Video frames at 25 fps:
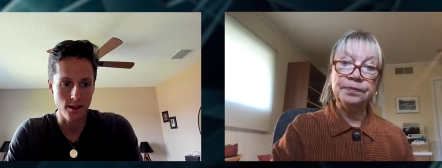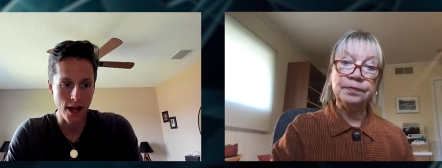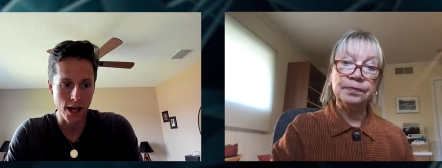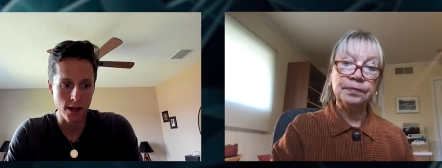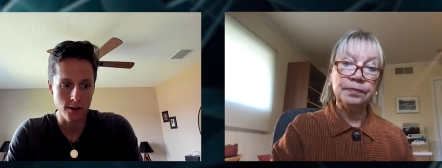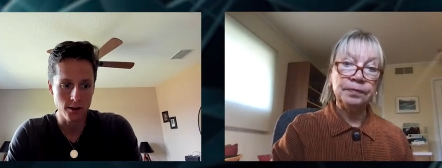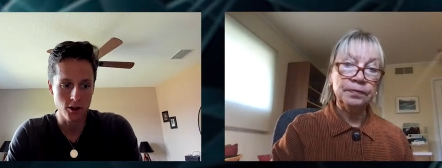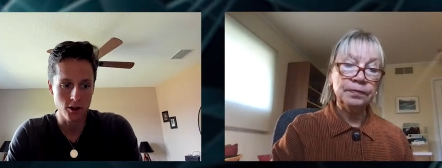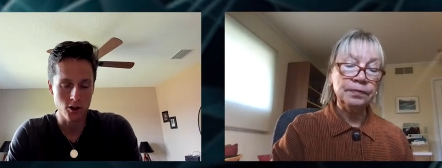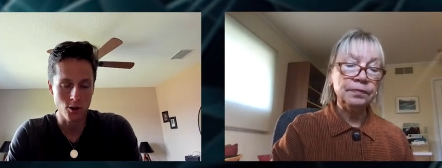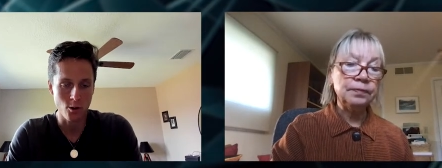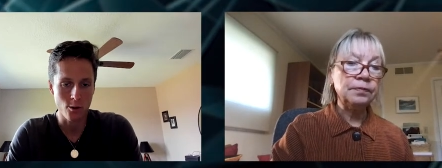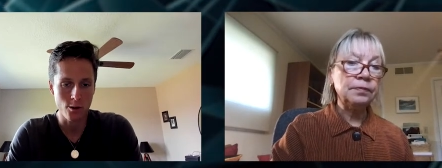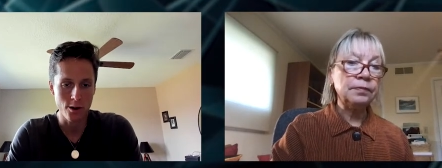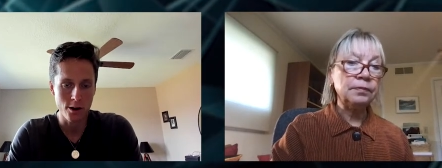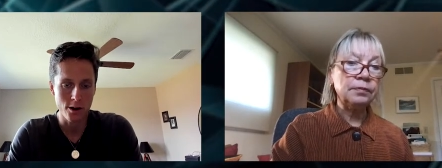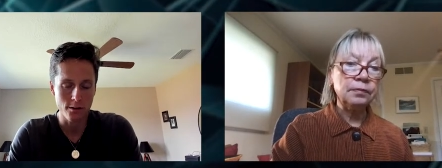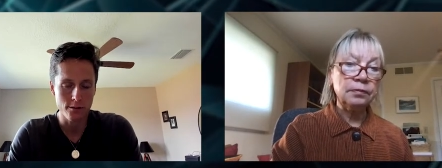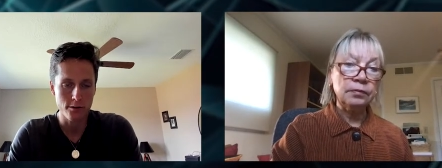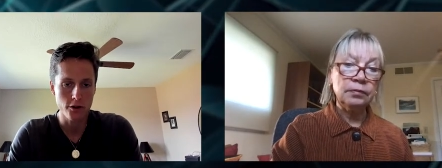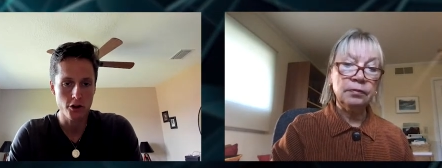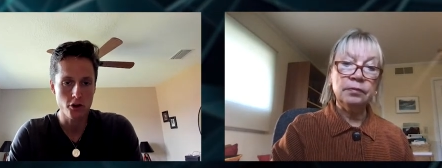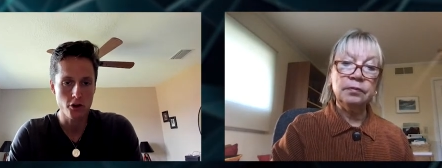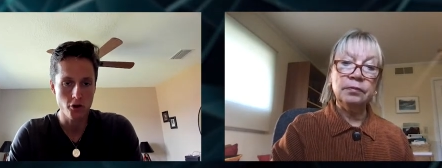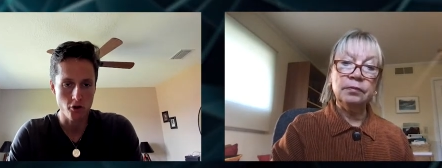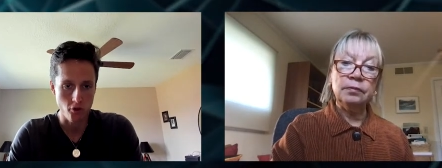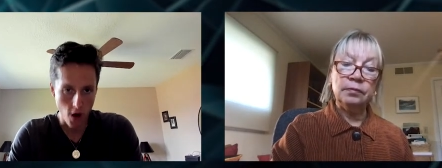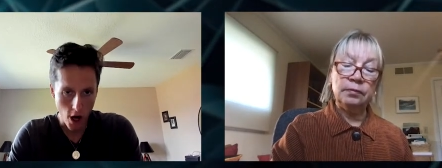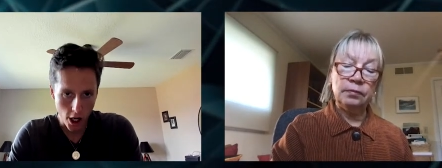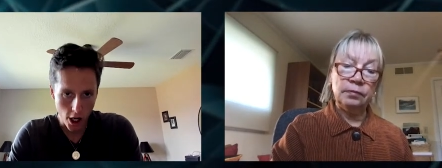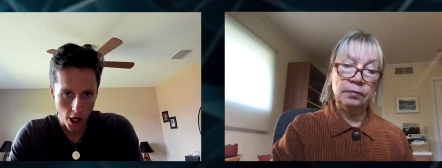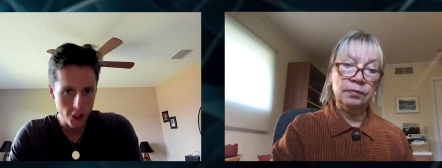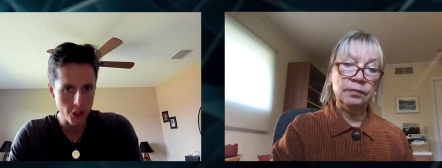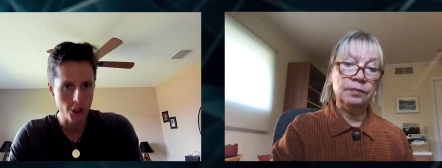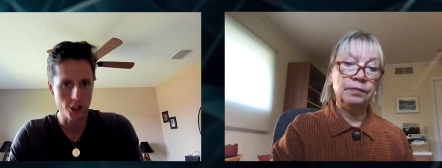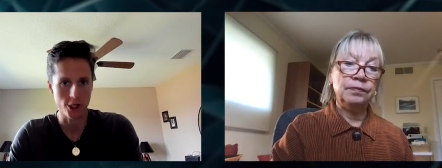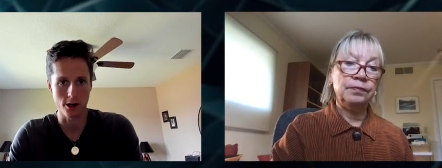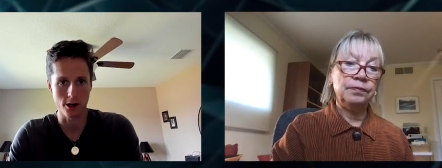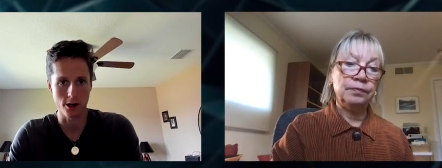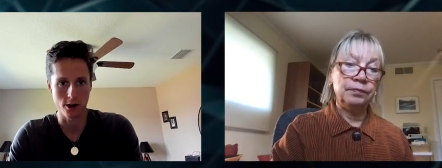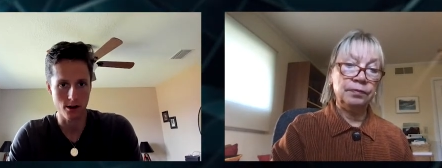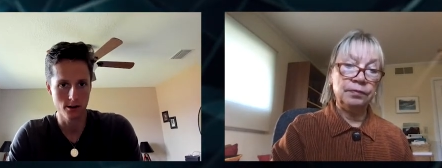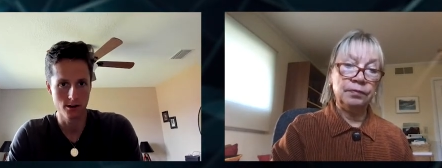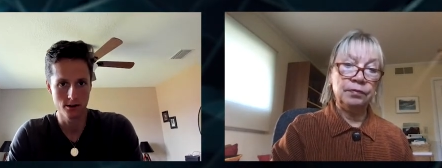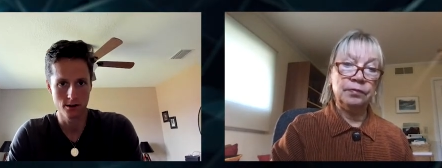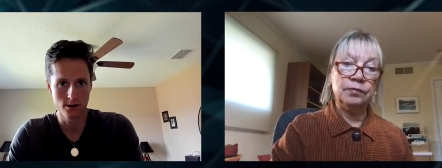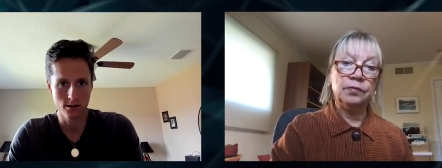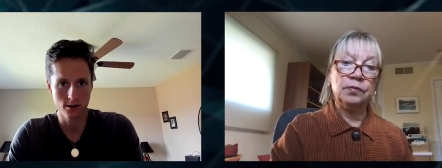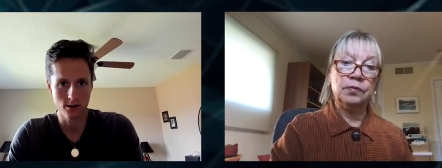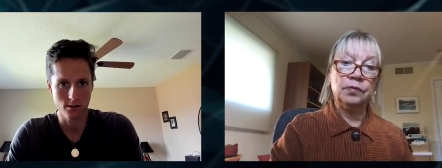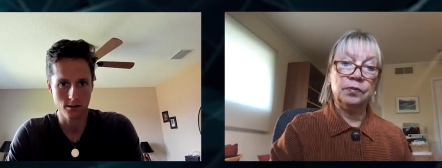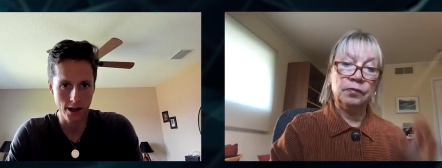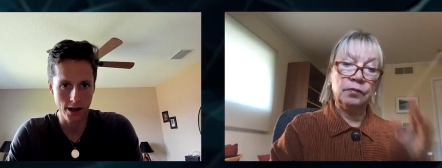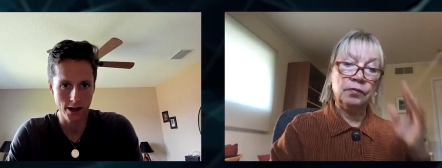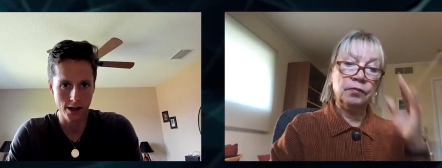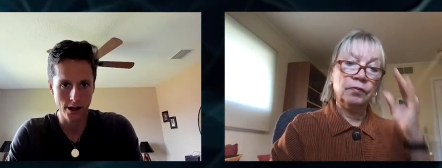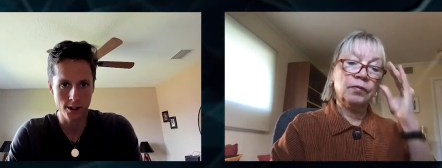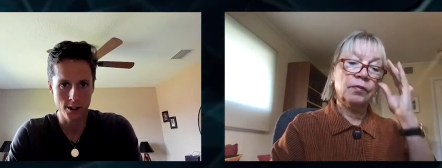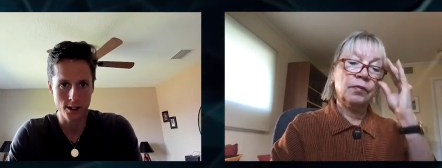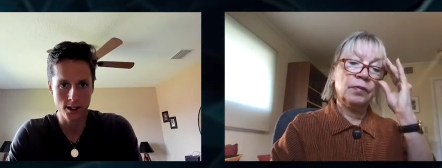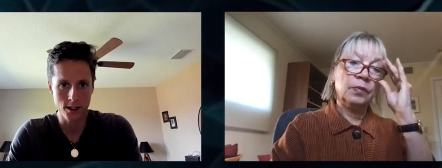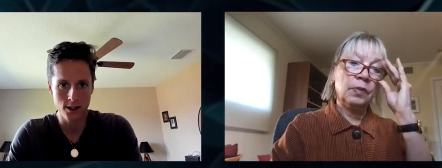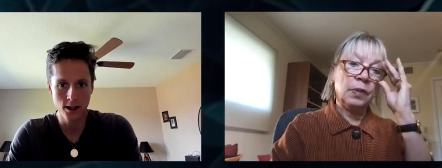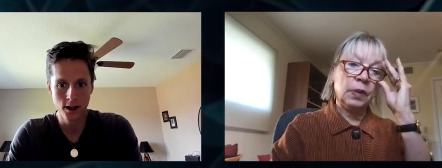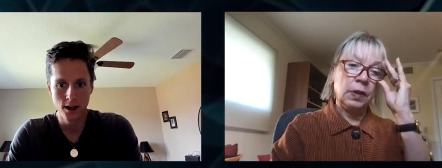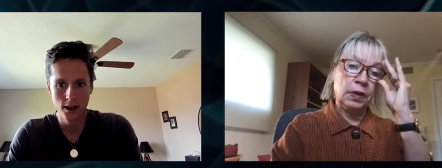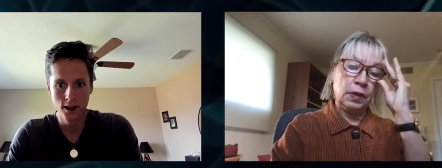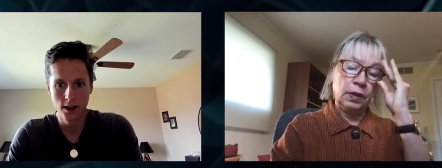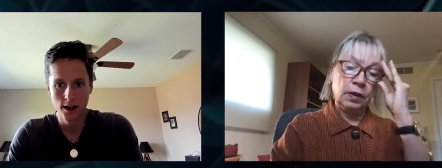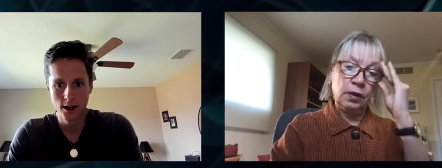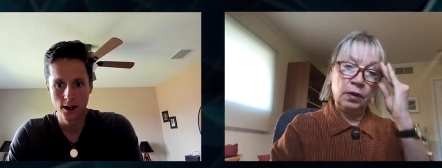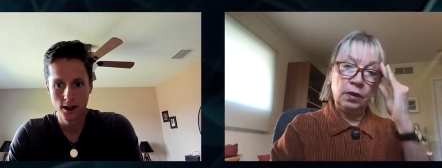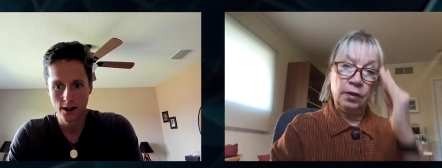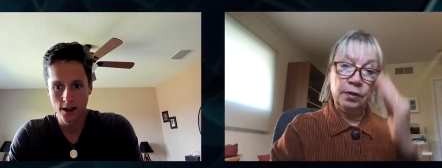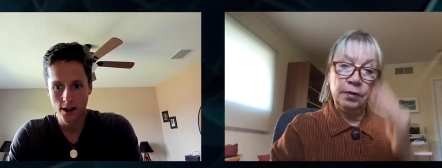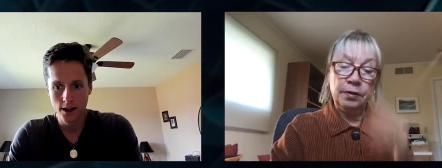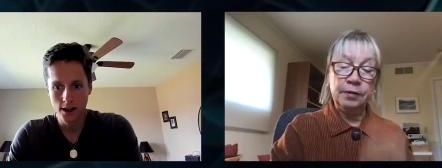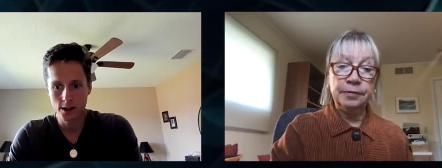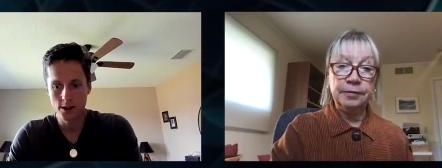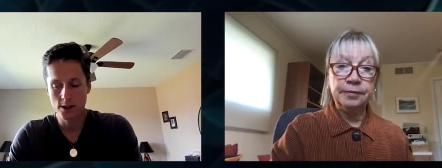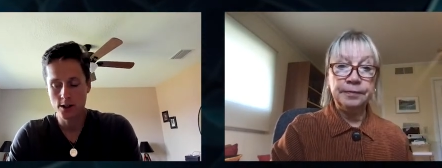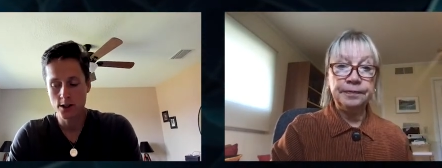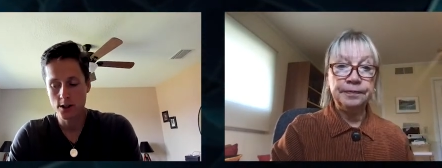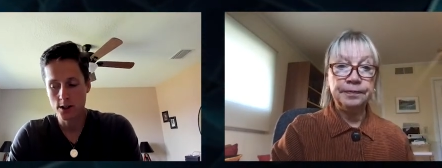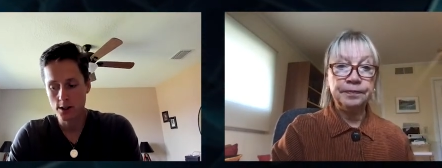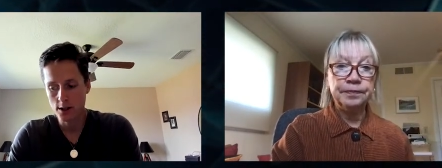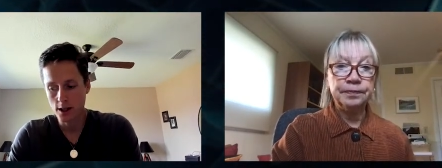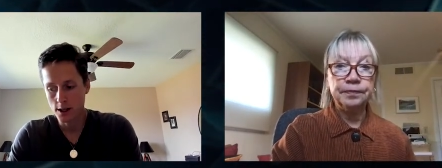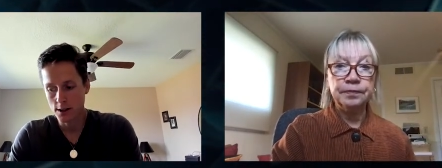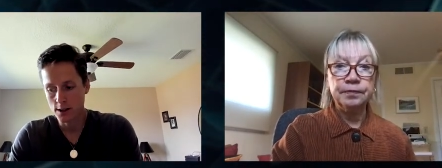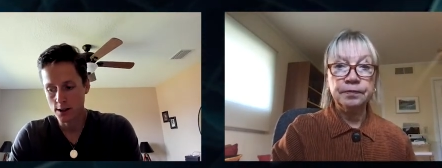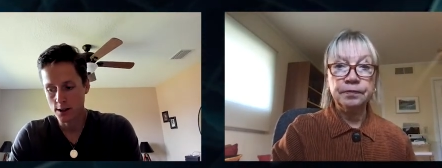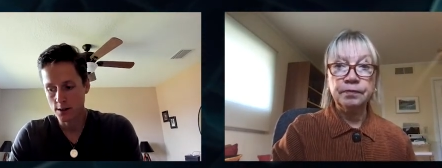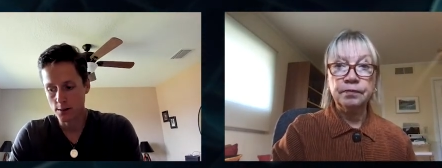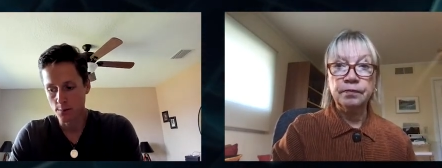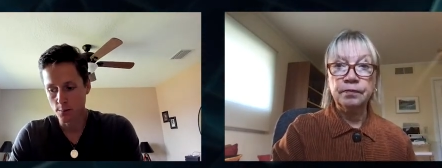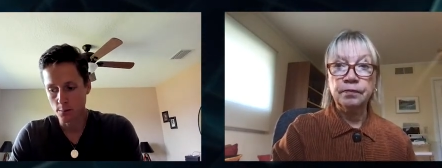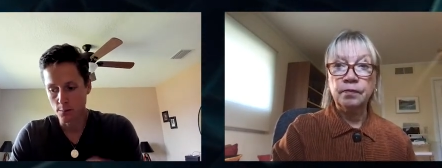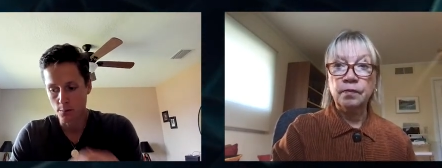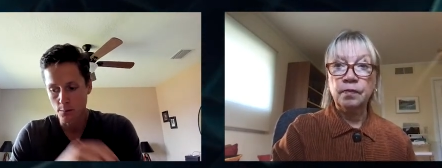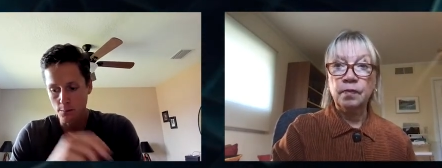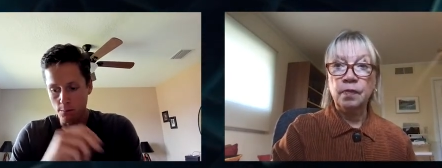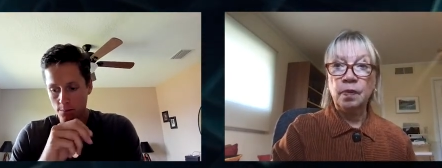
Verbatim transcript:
Speaker 1: That sort of structure, right? It's it's it's